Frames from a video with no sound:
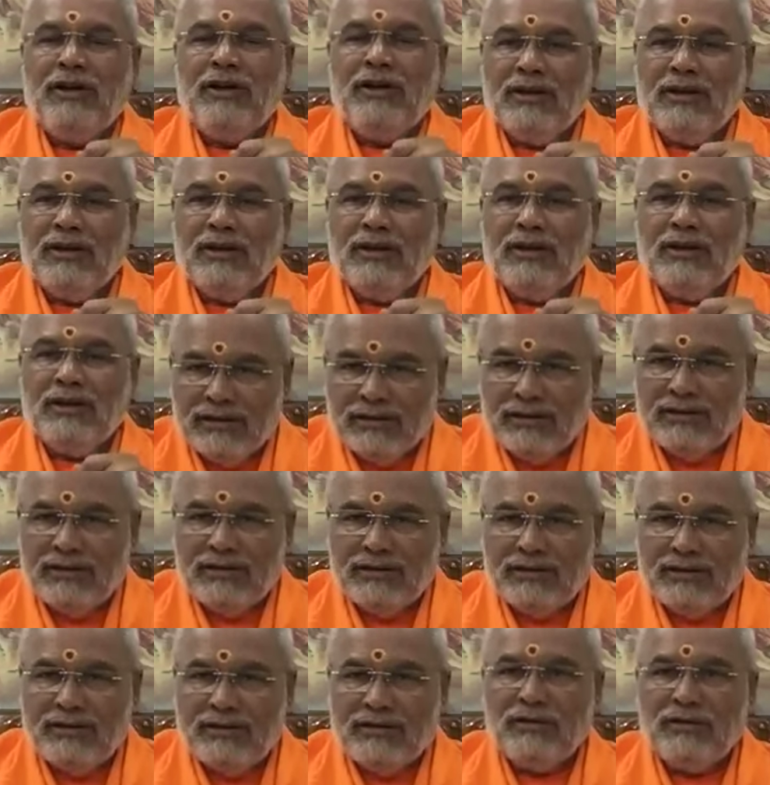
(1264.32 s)
is like
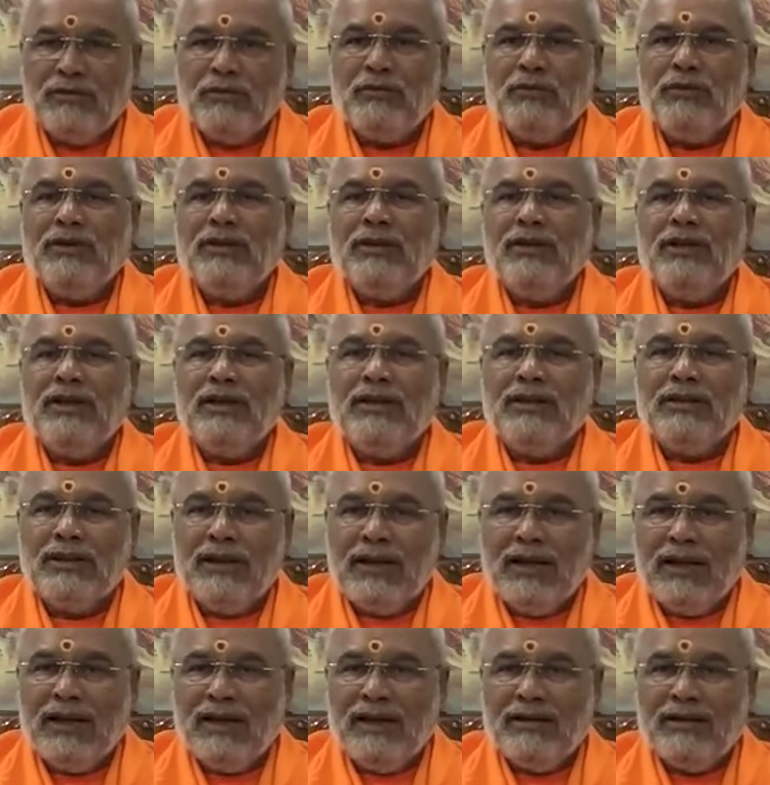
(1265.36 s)
this, and nobody like
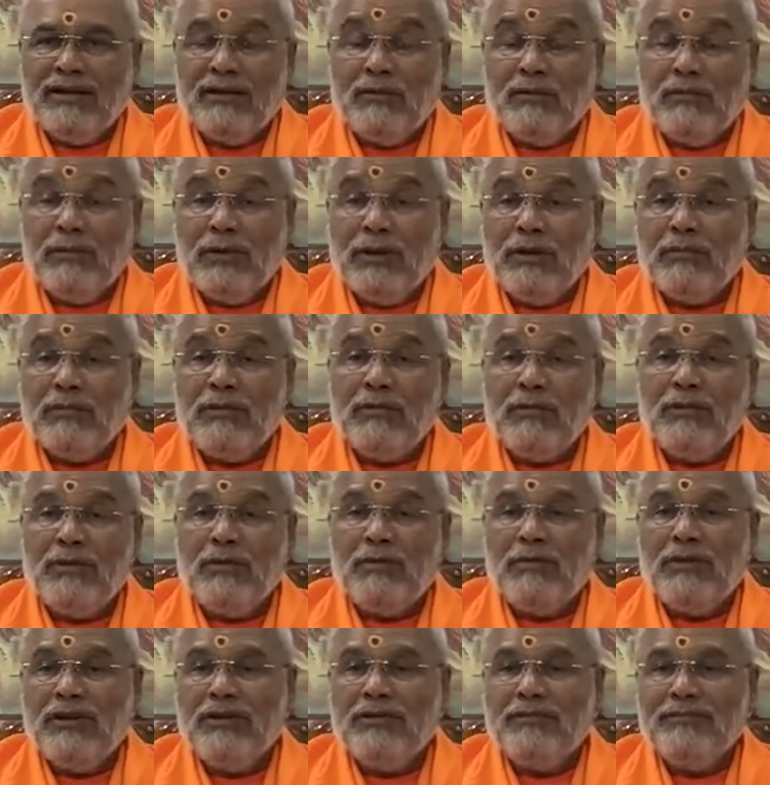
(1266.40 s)
that, blah, blah,
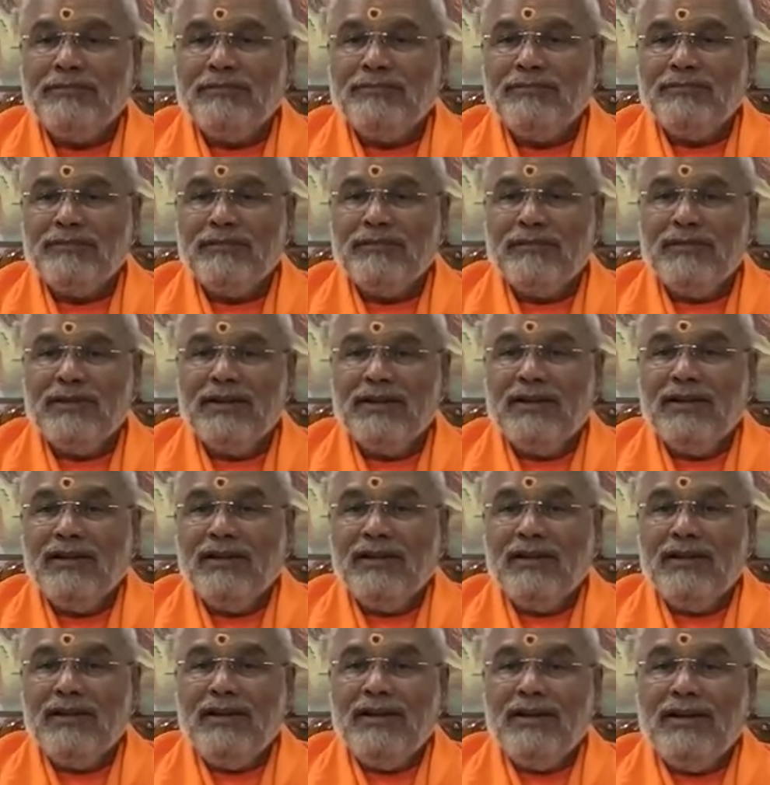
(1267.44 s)
blah, blah.
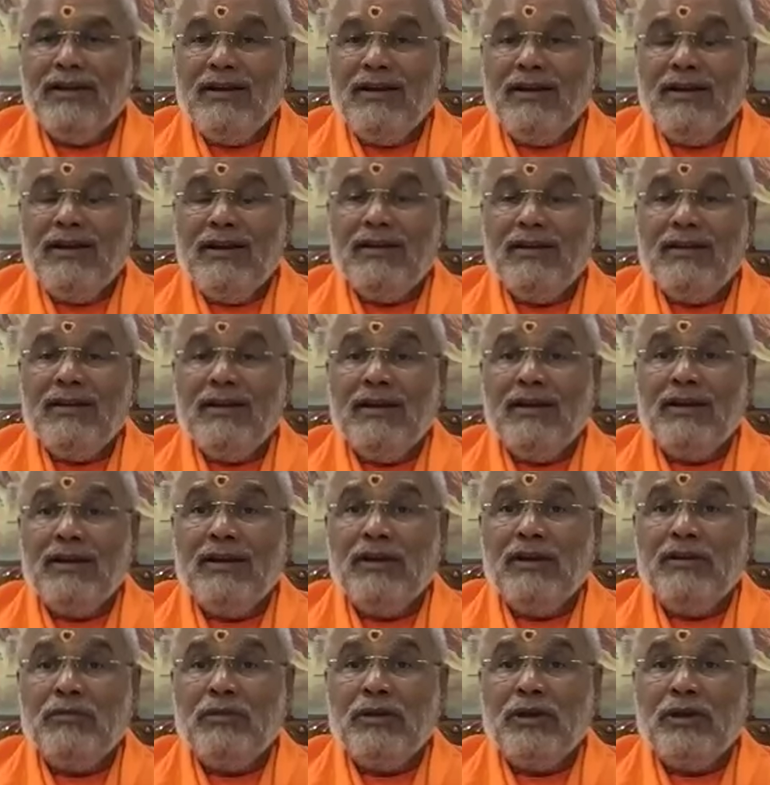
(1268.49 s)
And
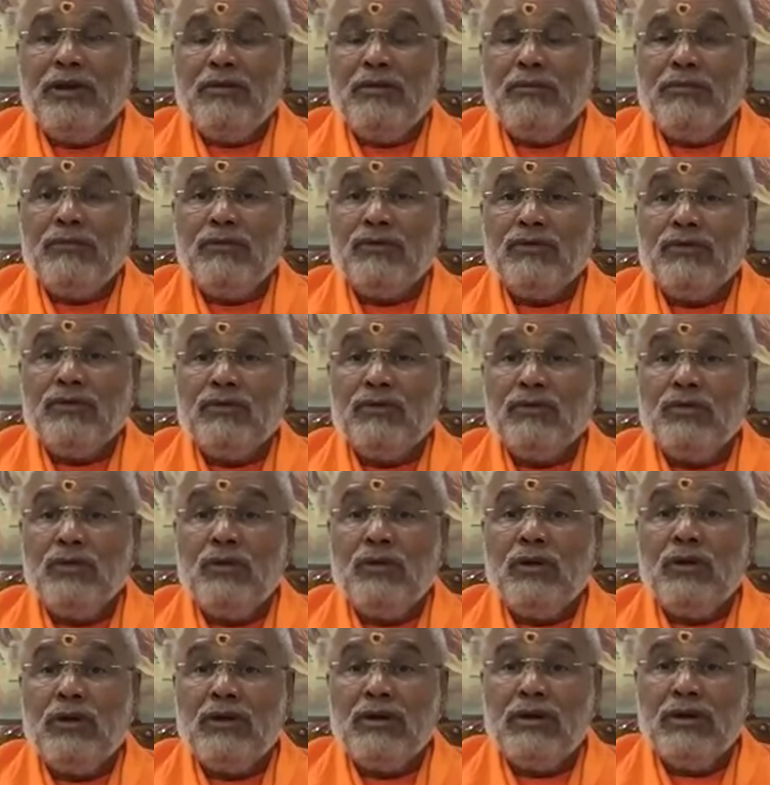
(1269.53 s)
then they become
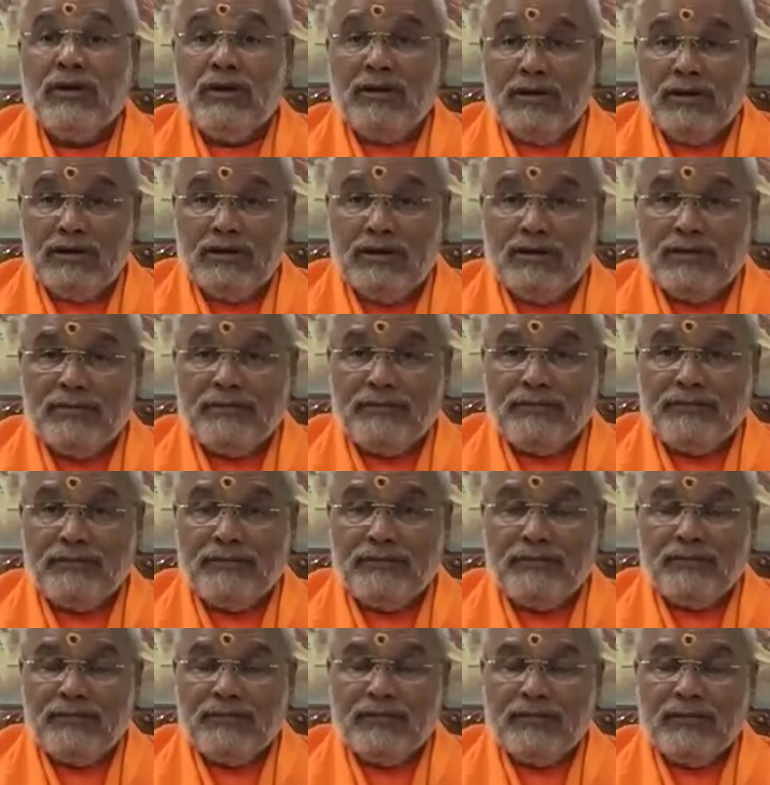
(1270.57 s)
so hurt,
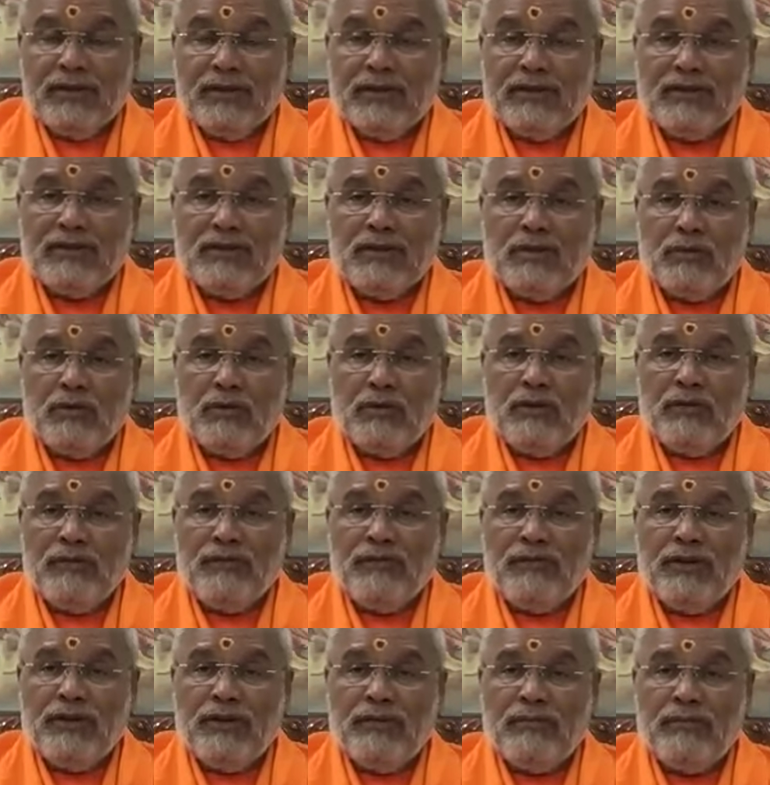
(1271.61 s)
some
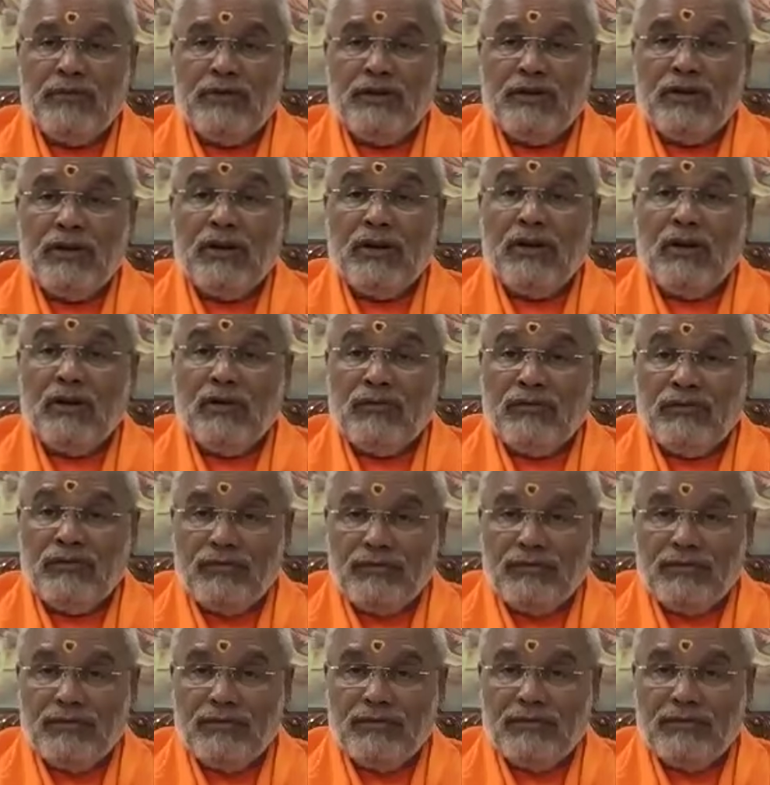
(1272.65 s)
of them turn off.